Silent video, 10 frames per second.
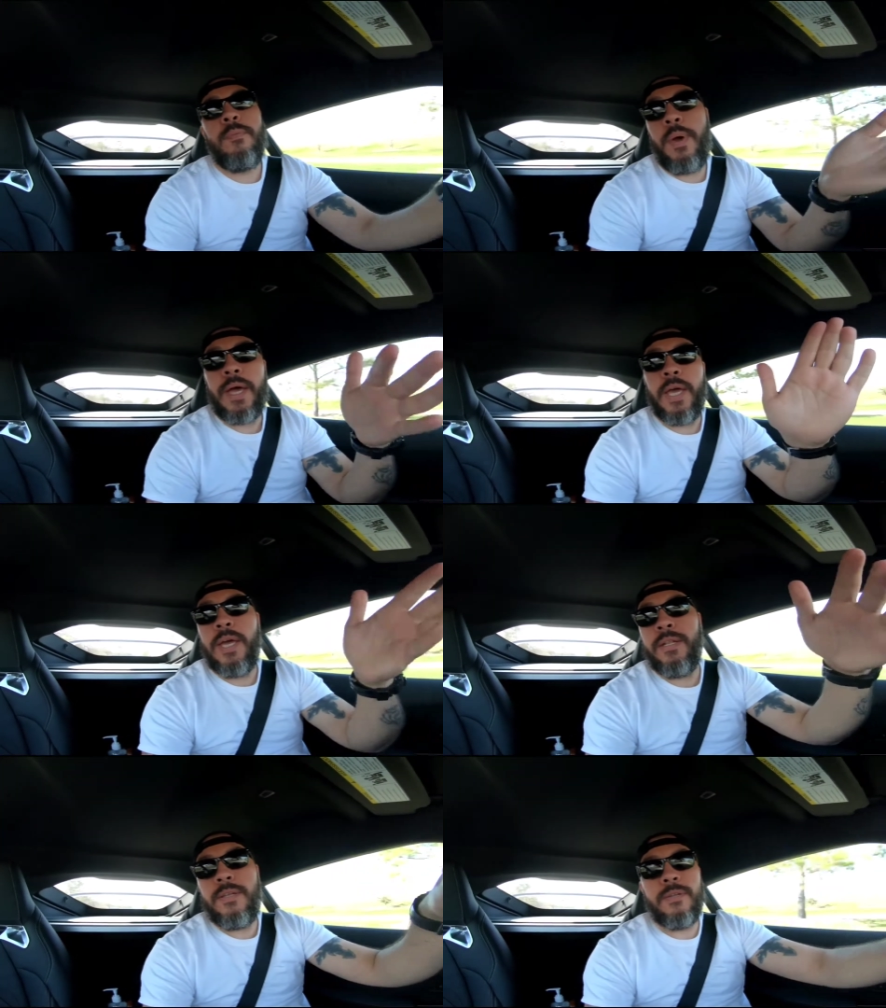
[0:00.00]
The back
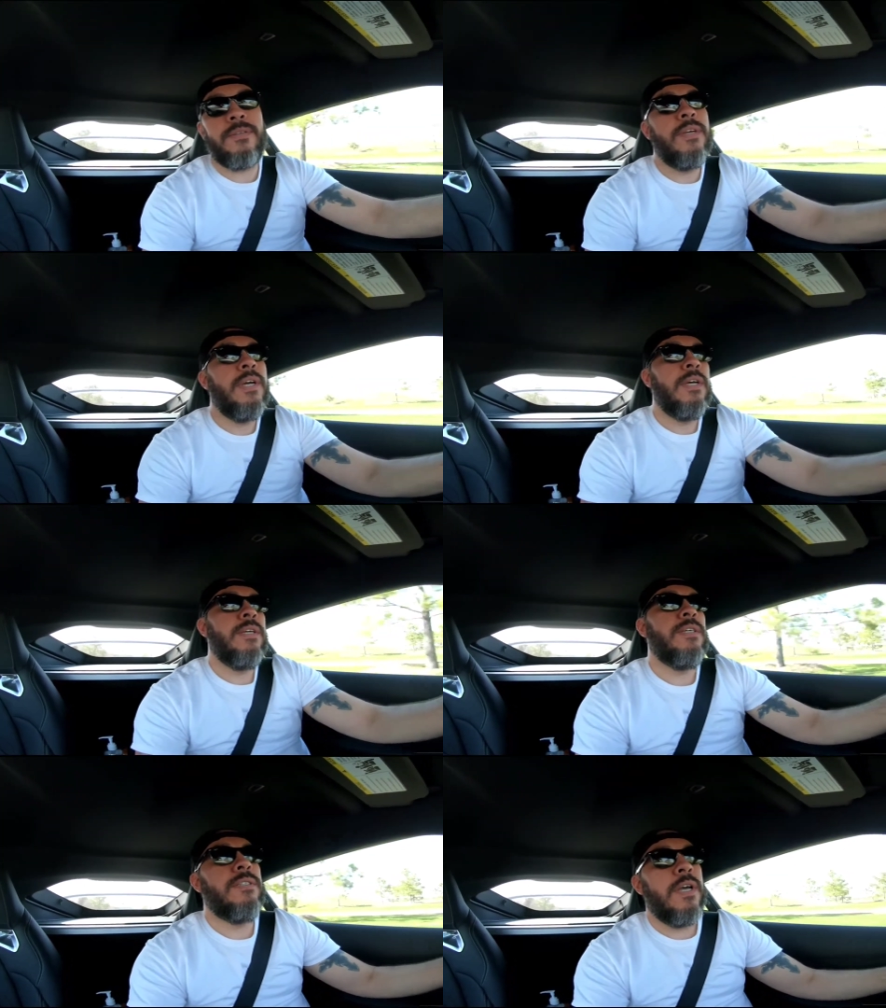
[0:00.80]
end
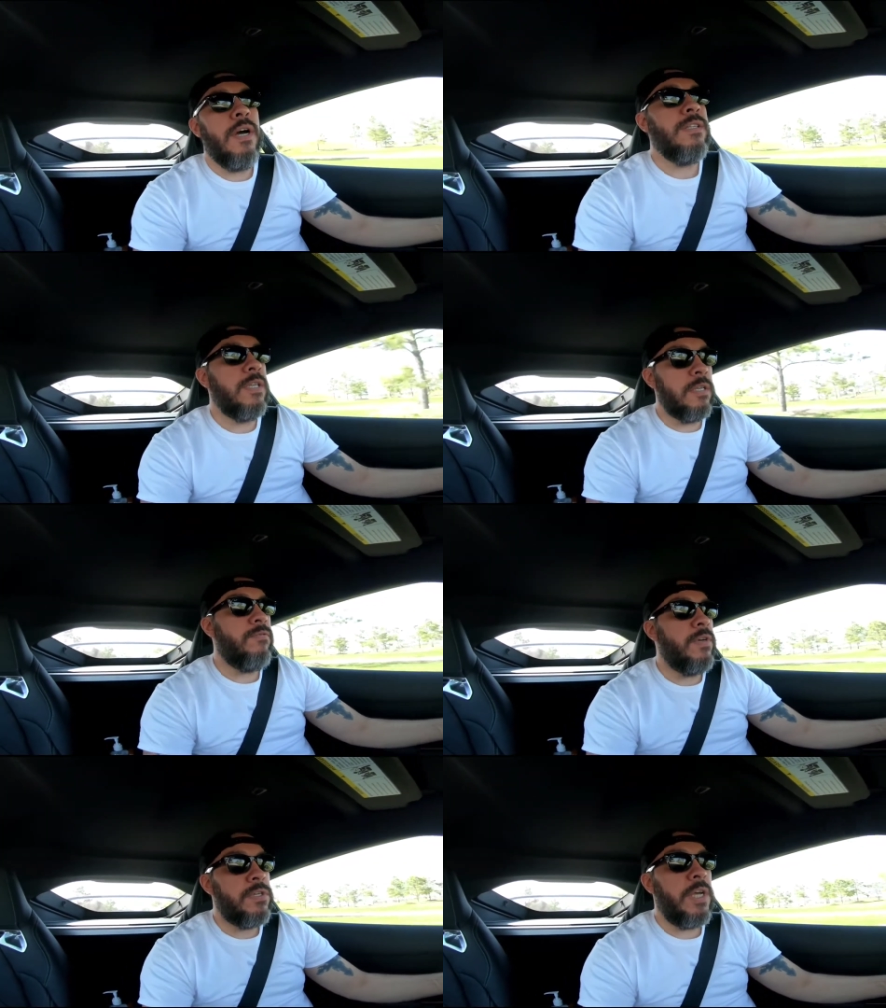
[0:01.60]
is
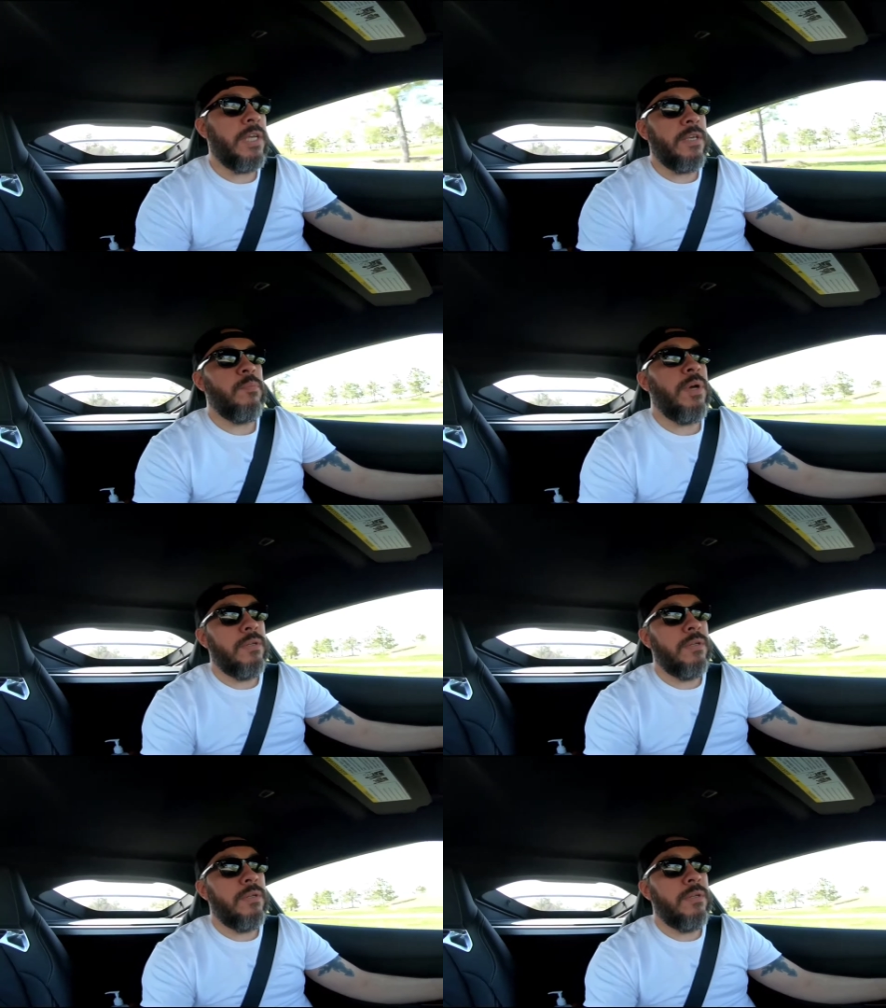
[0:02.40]
constantly fishtailing,